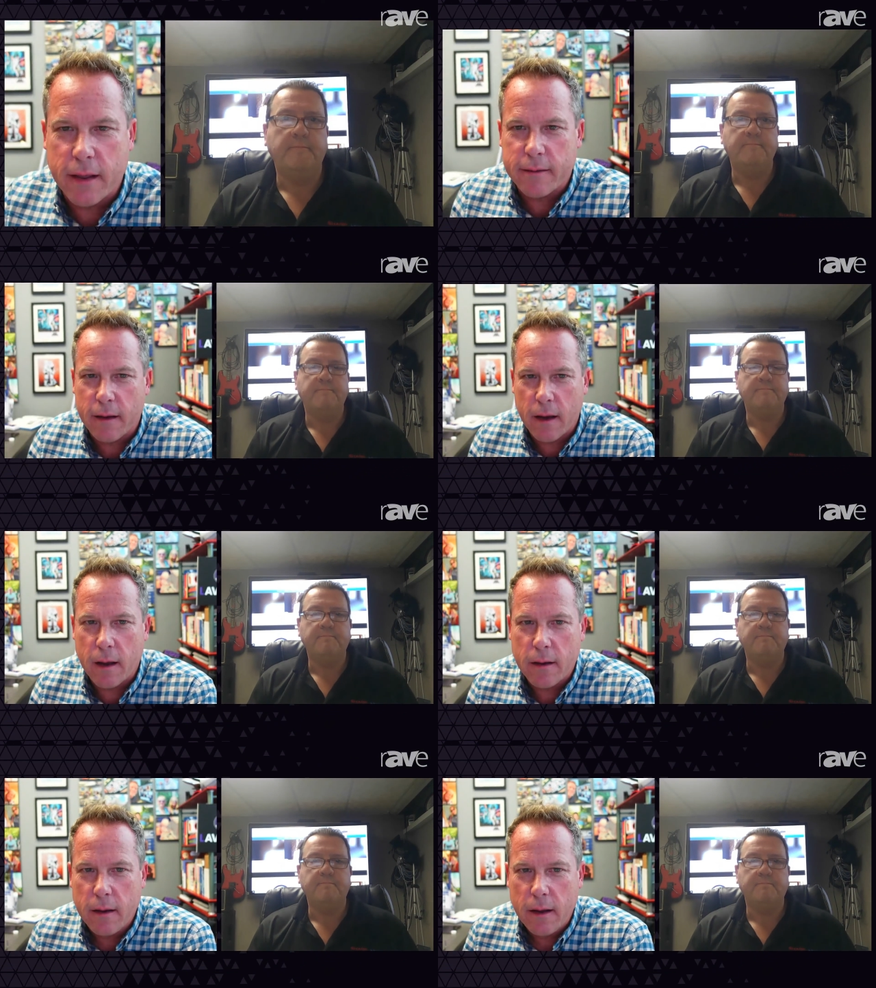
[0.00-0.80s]

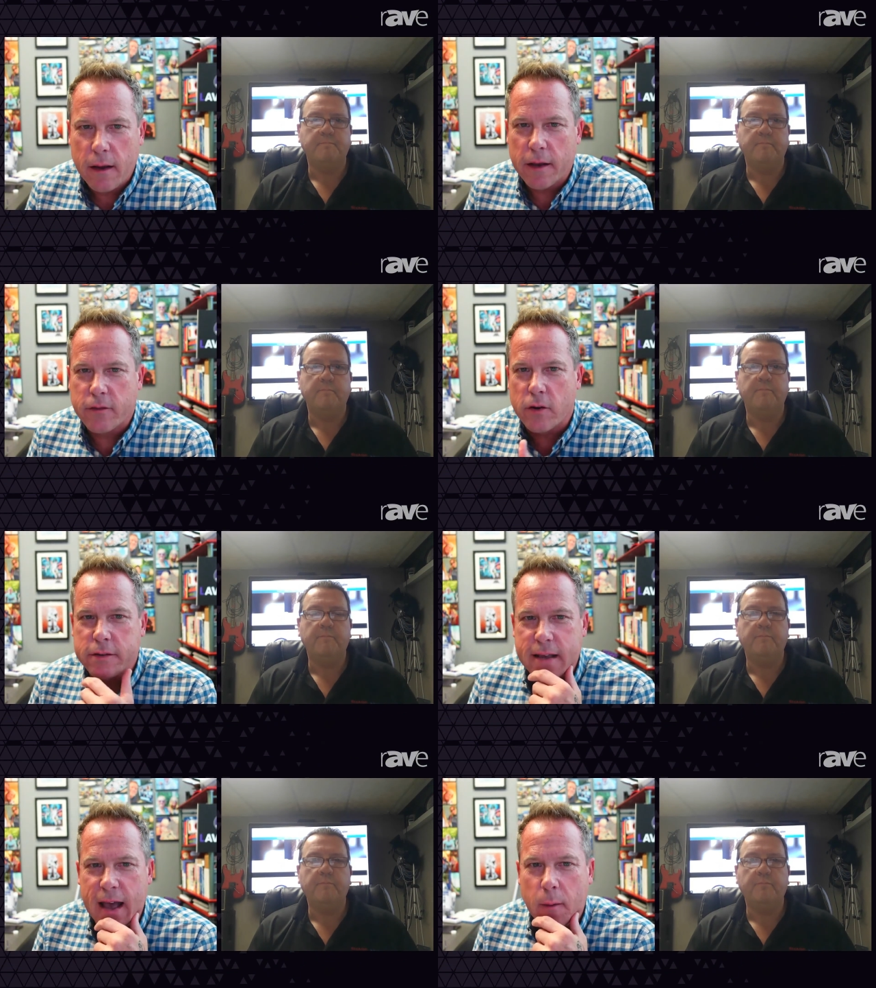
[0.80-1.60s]
Speaker 1: that
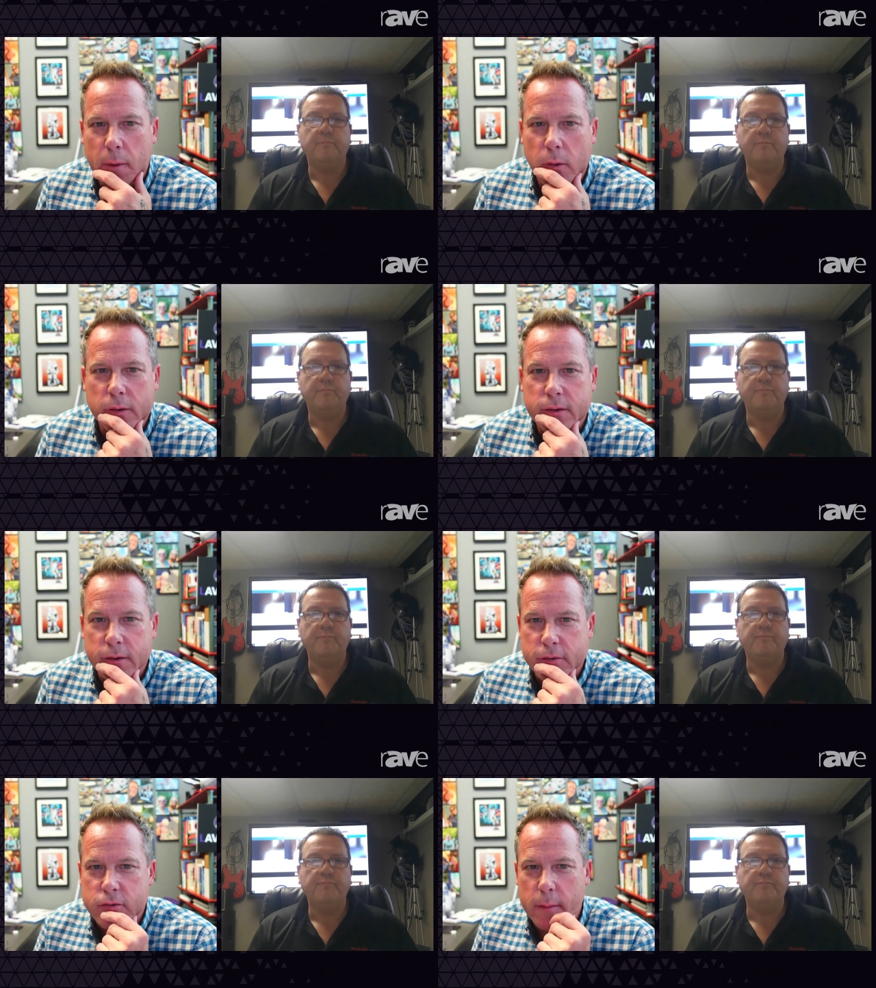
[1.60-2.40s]
Exertis Almo is
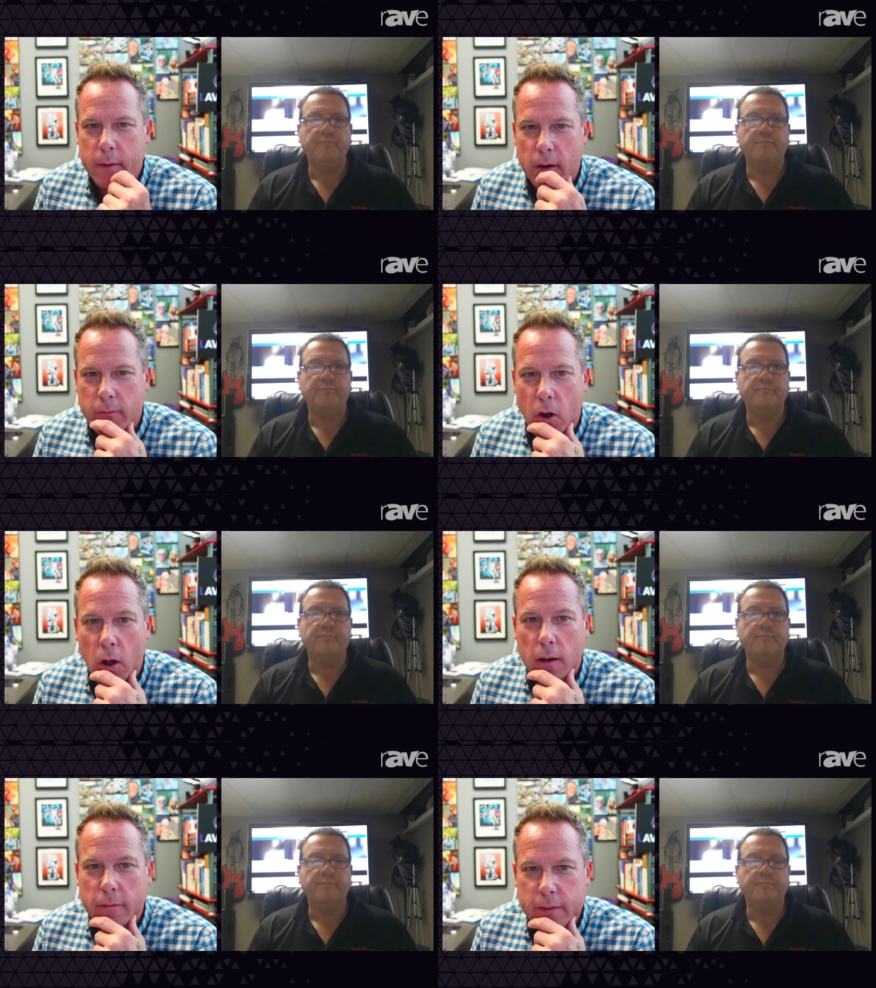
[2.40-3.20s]
a distributor of
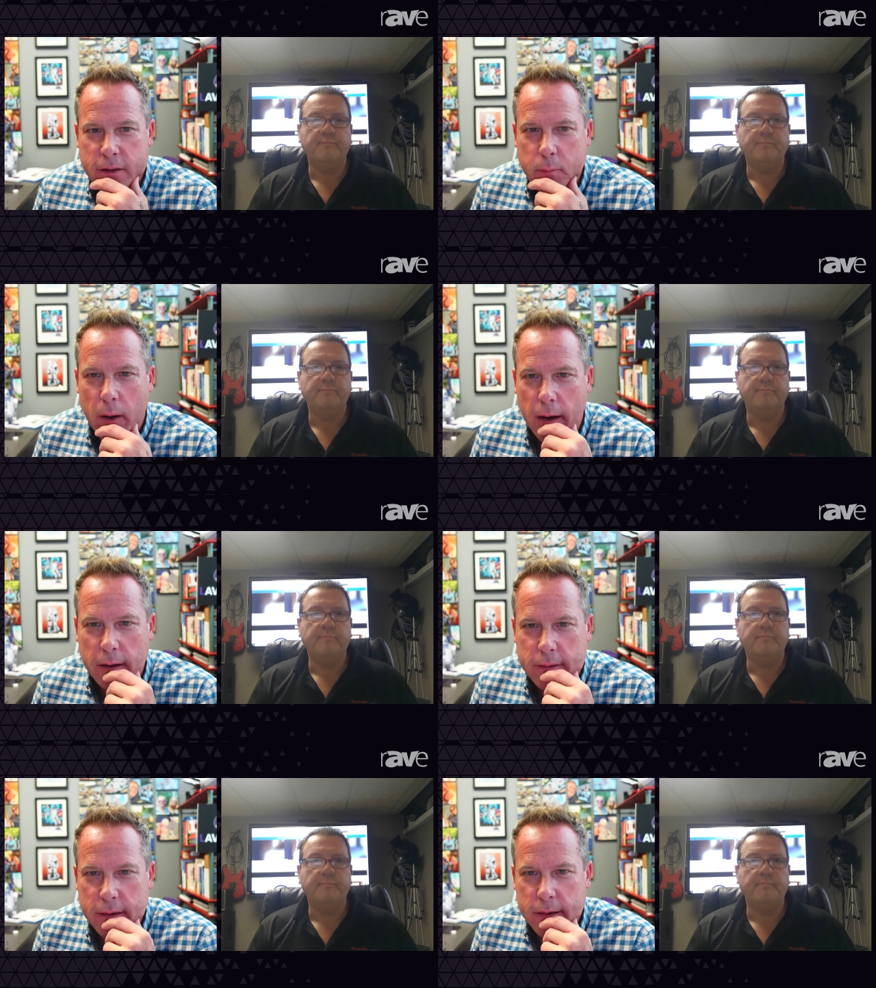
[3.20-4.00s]
all of these
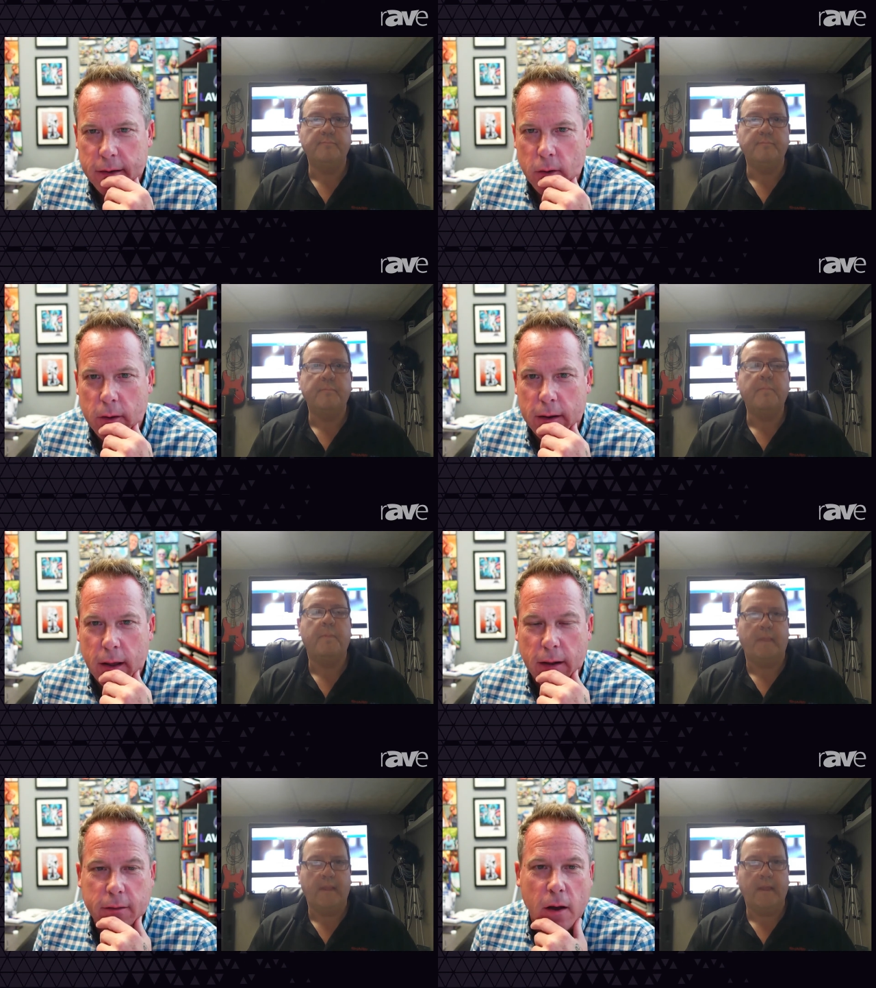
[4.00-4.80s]
products, and you
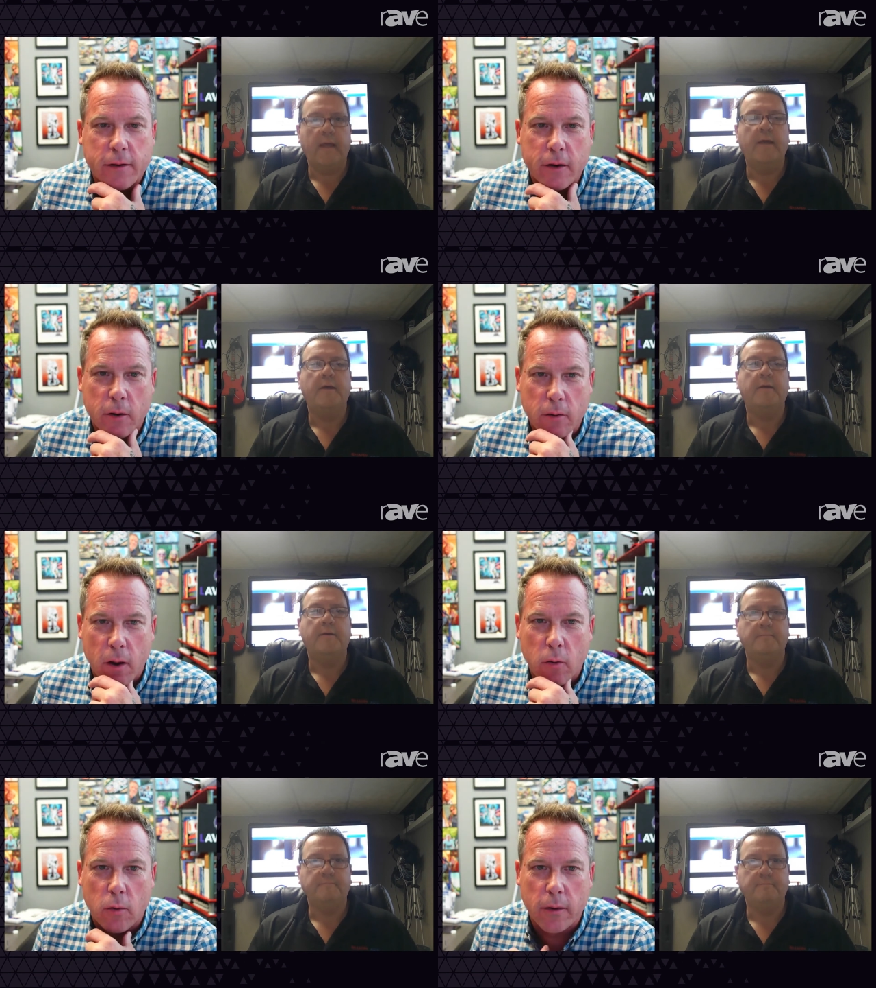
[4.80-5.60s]
can talk to your
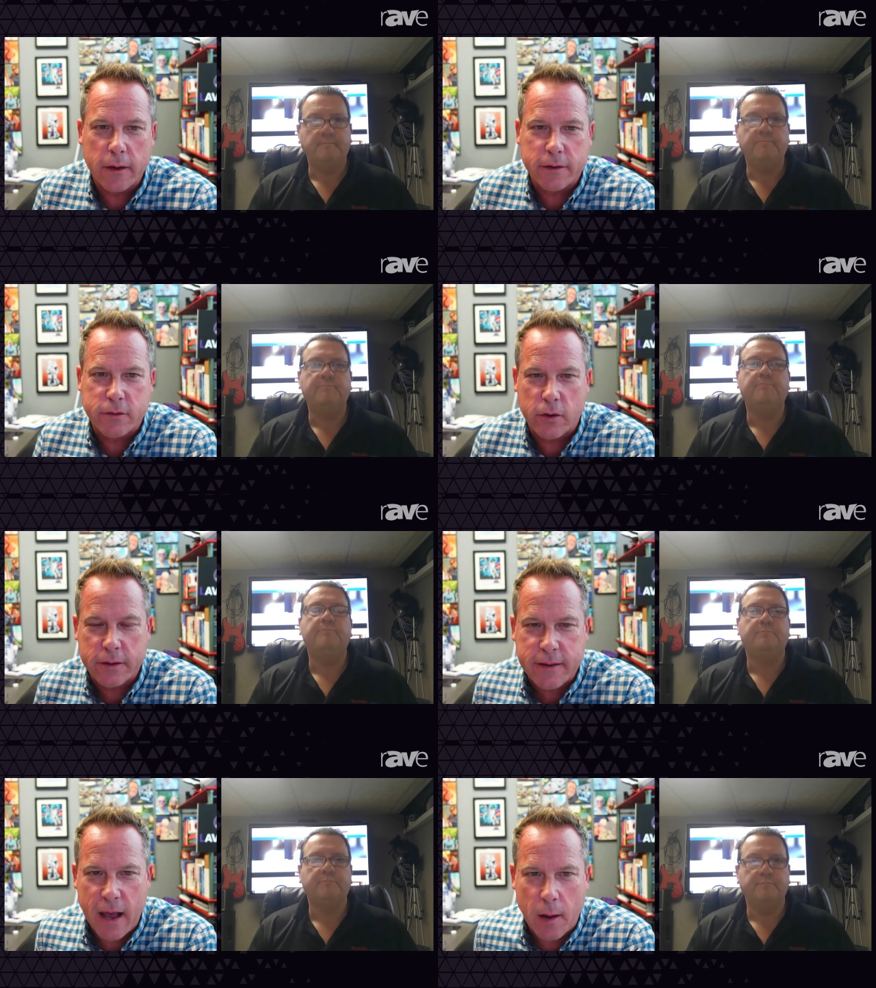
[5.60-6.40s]
local
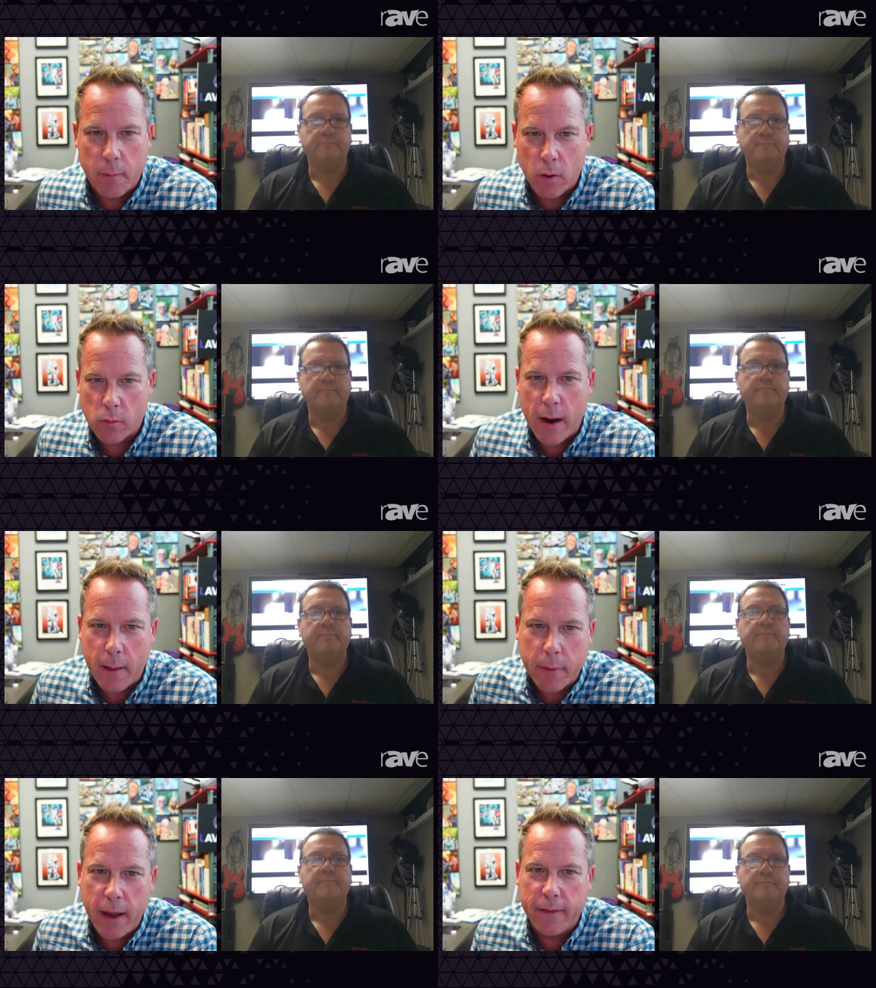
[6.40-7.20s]
Exertis Almo
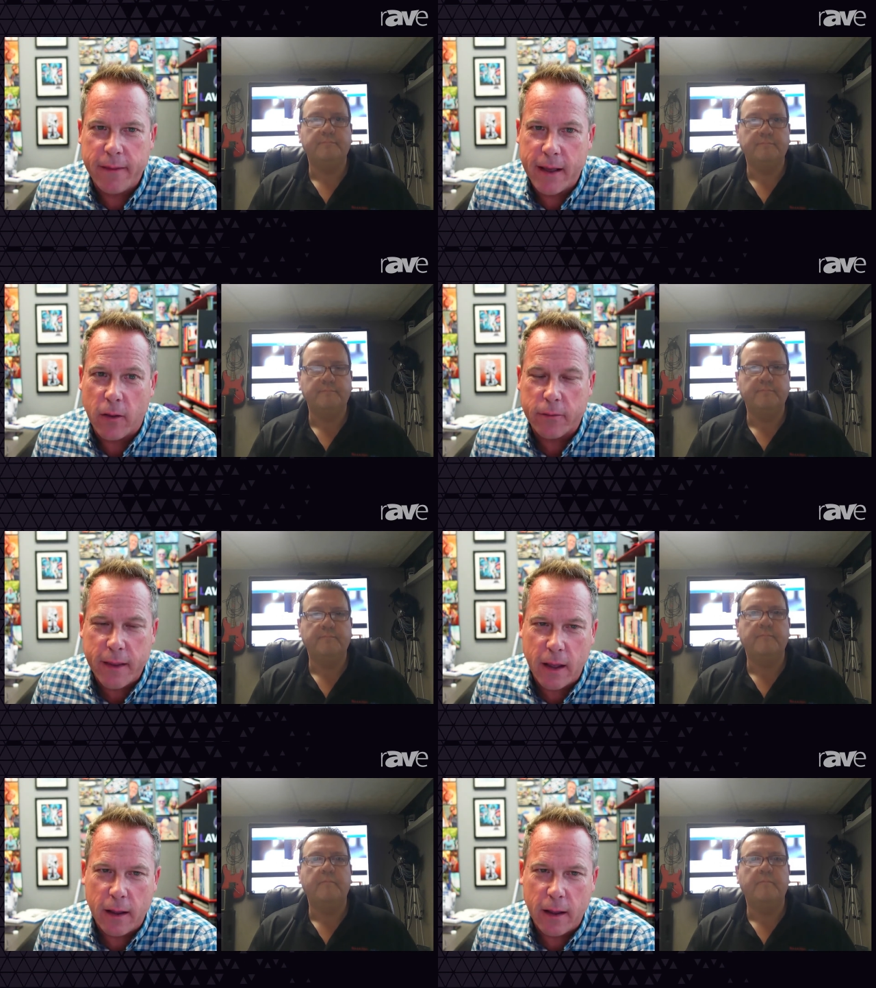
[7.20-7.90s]
rep, and they'll